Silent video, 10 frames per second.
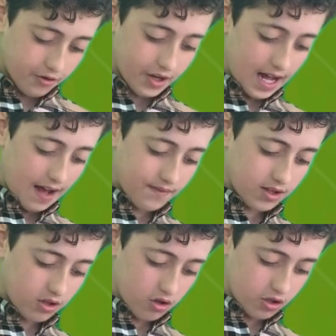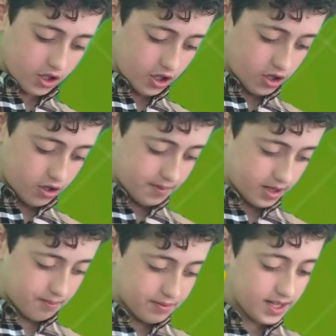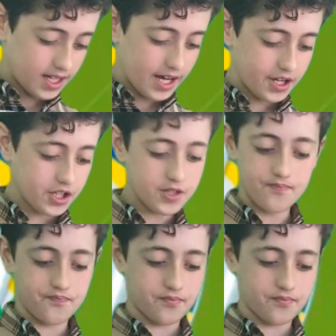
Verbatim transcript: we're going to have a look um, at the players.